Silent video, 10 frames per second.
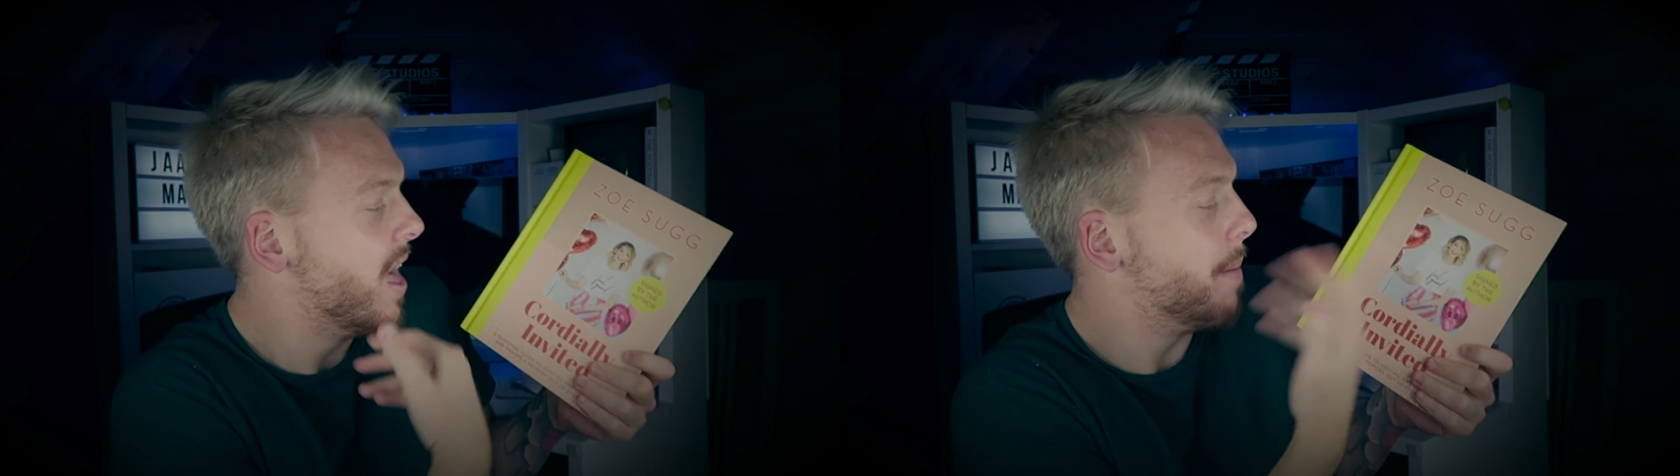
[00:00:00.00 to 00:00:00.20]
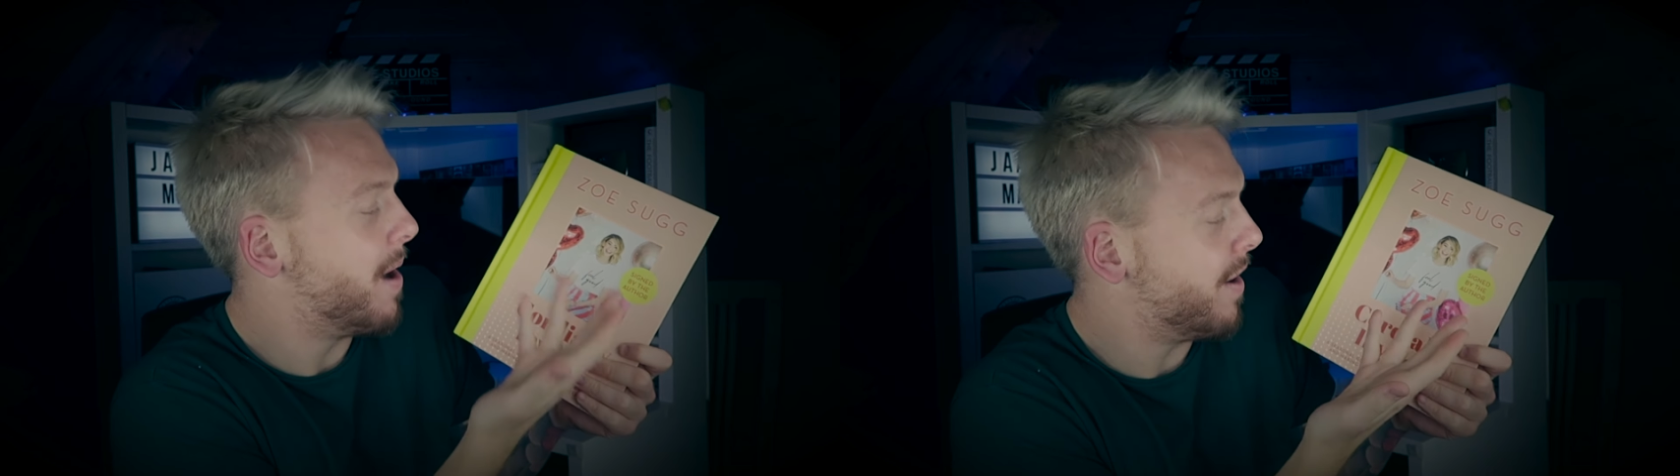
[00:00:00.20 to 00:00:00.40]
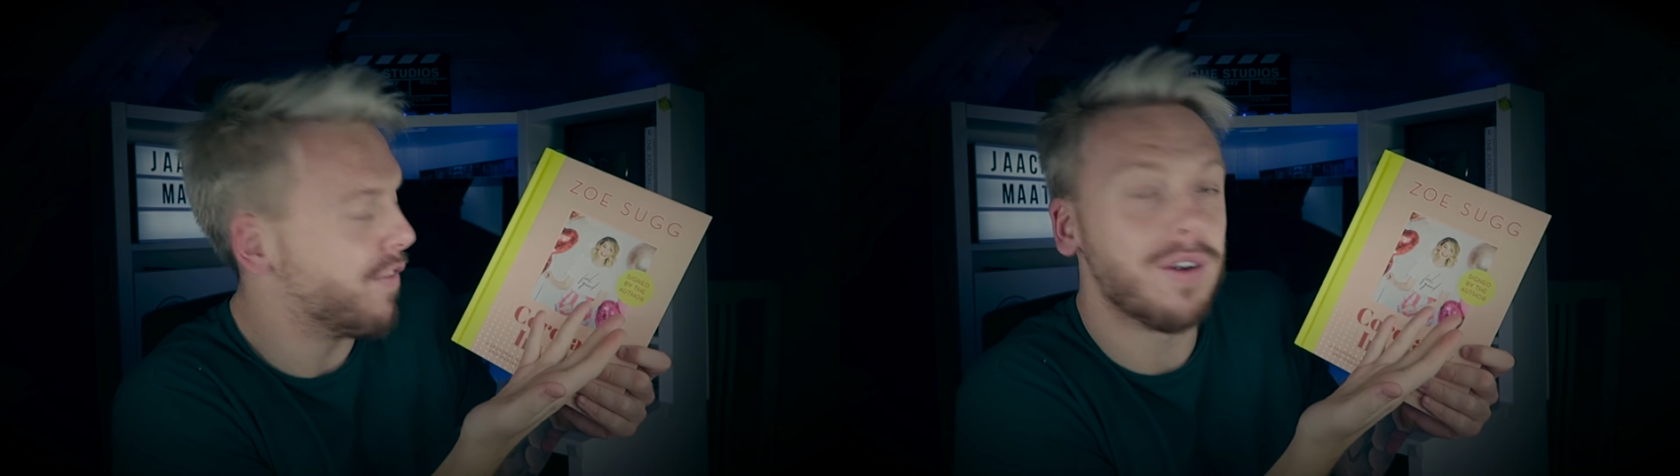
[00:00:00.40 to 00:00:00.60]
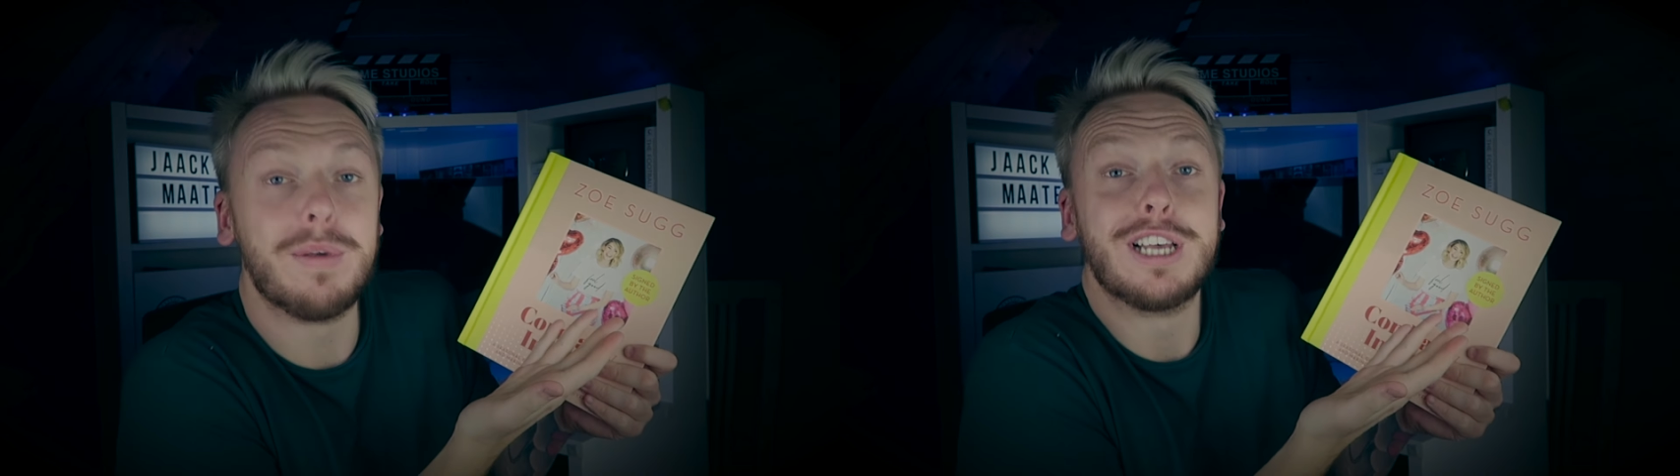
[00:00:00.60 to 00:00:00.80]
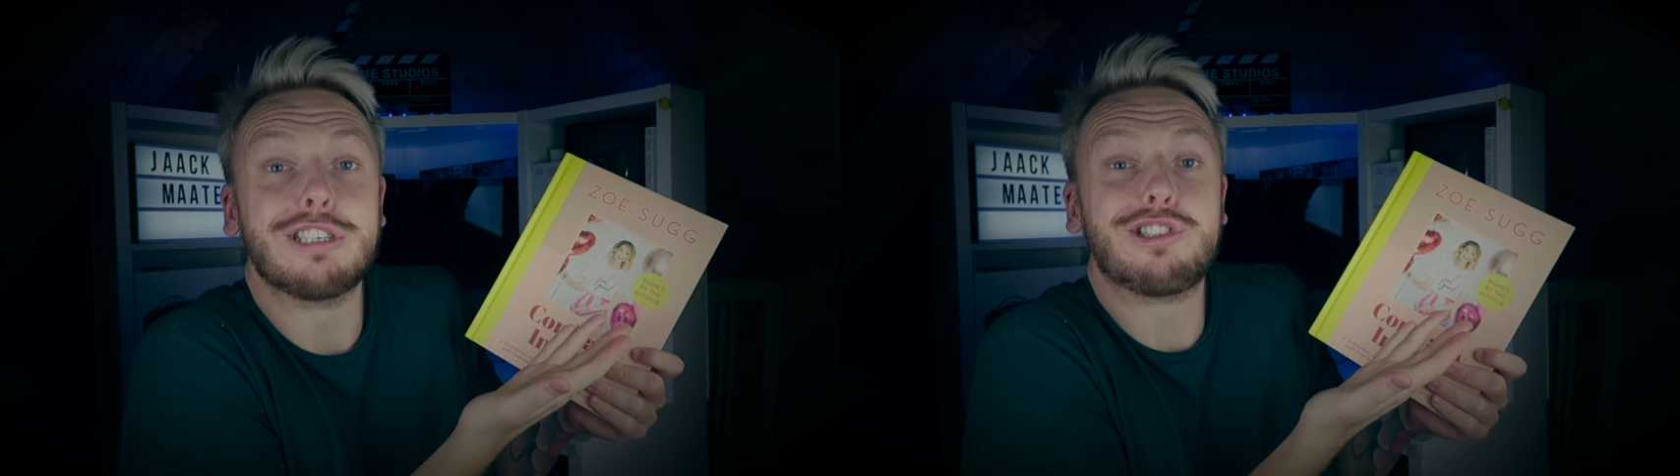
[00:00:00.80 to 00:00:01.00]
apart
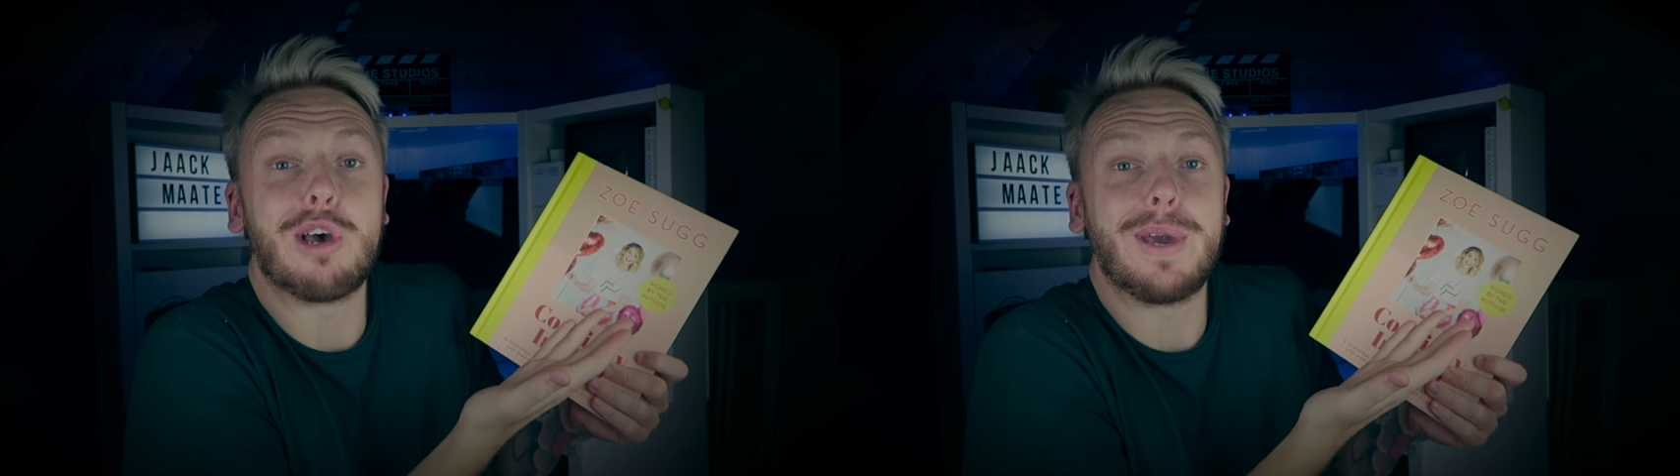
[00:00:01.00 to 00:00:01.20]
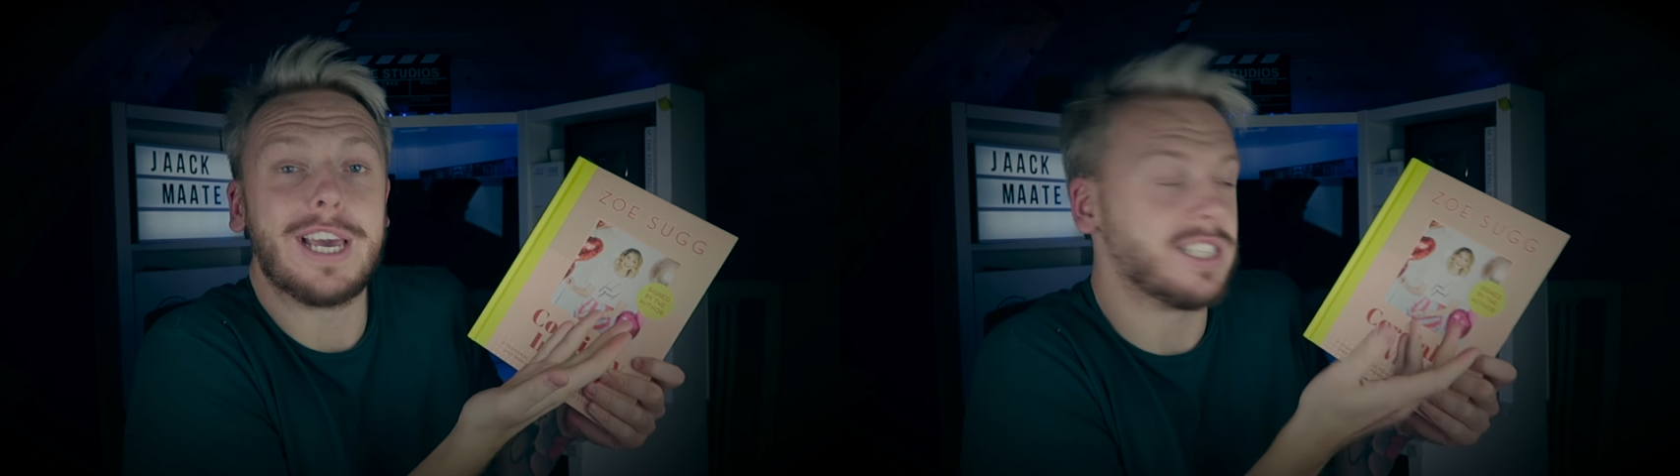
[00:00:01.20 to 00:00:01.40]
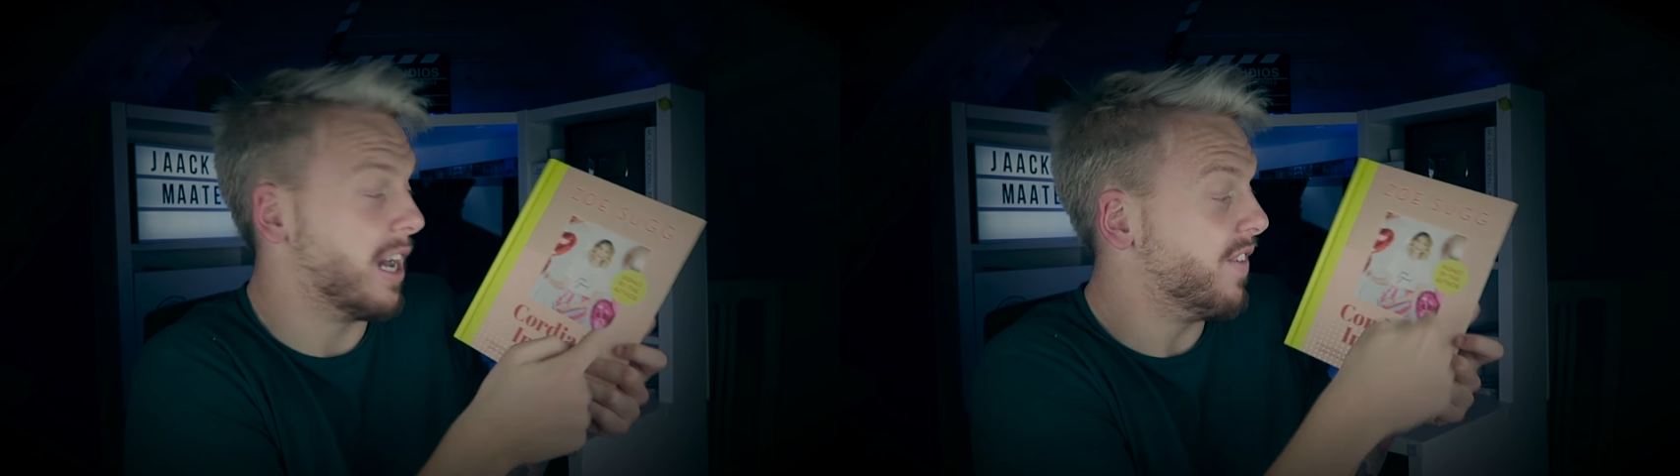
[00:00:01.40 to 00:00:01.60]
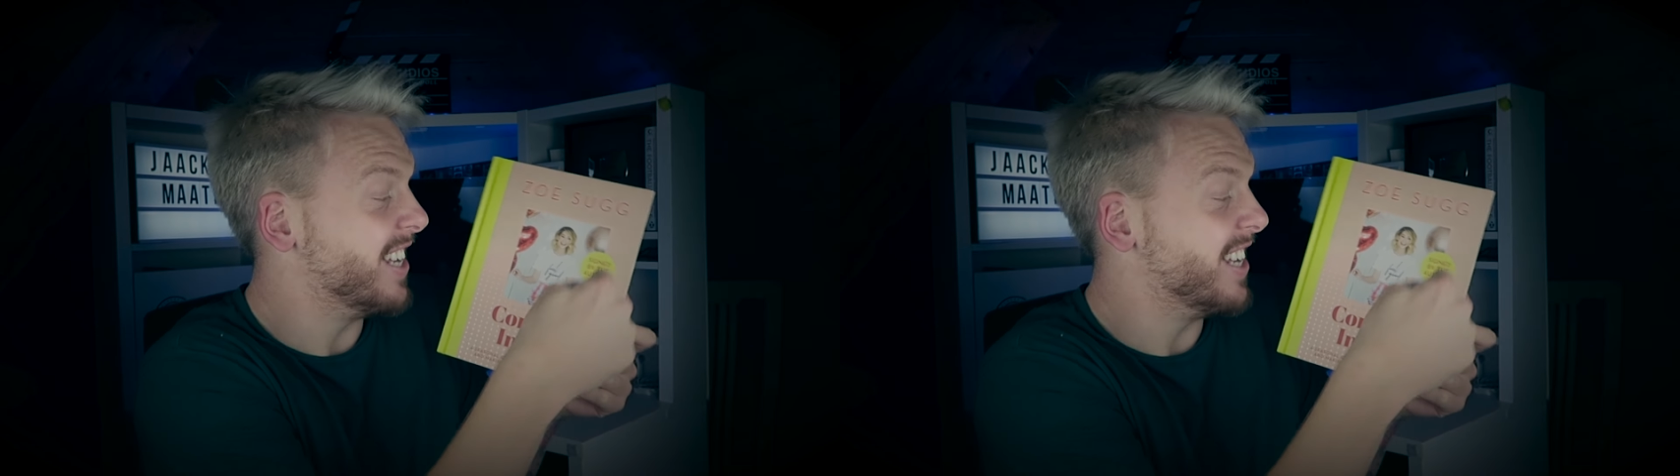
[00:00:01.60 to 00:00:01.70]
from Zoe herself,